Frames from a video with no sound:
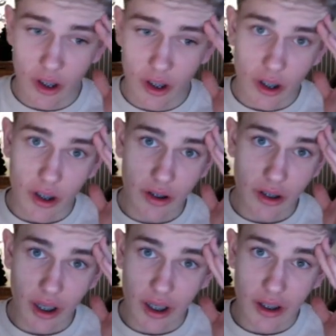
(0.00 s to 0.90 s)
In
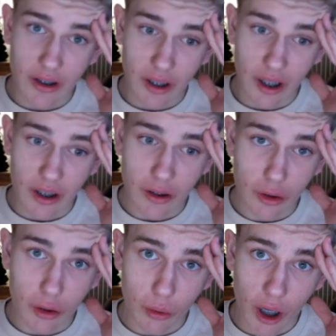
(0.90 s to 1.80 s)
the end, I
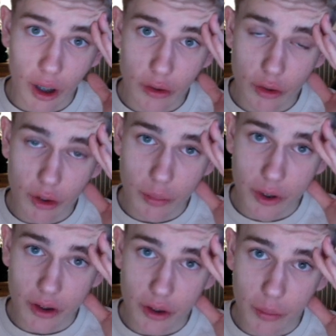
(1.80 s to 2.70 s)
didn't know how to
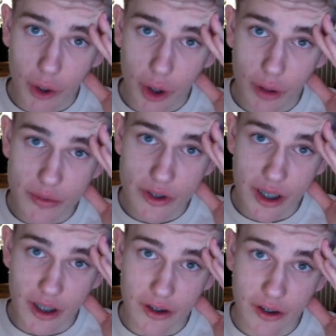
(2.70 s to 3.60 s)
compare the poems,
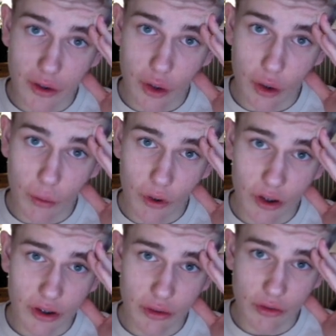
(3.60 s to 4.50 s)
I didn't know
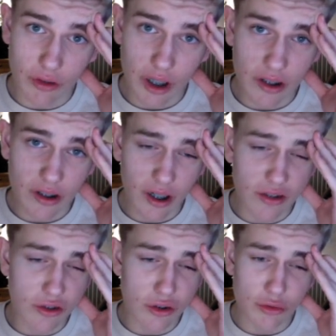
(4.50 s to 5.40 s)
what to write,
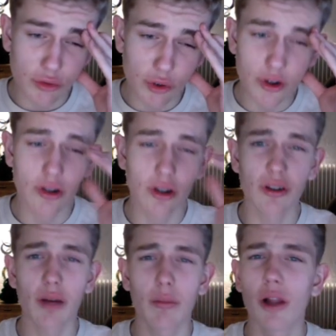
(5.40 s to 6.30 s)
I just wrote
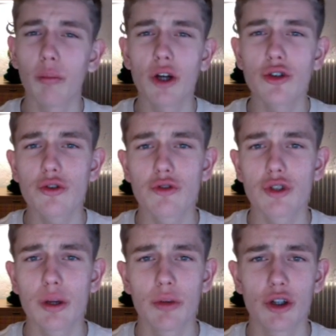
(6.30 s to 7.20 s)
a bunch of
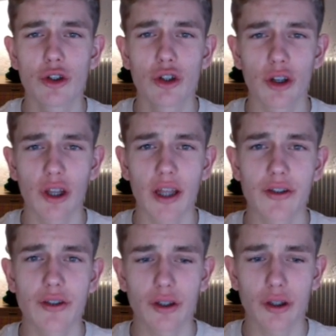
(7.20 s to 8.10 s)
gibberish, not
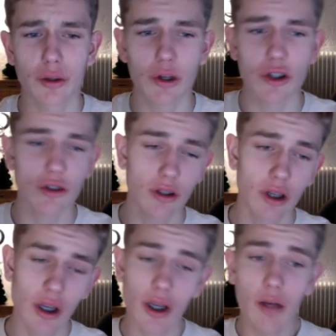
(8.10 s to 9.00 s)
answering the question.
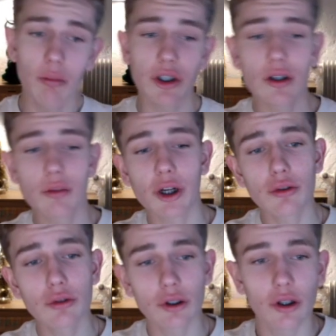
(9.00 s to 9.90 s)
But here,
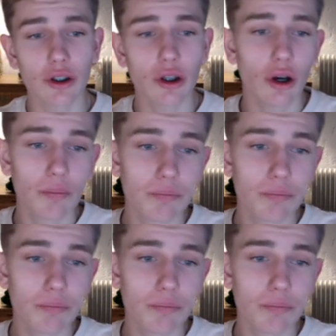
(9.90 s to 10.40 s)
MyTutor.io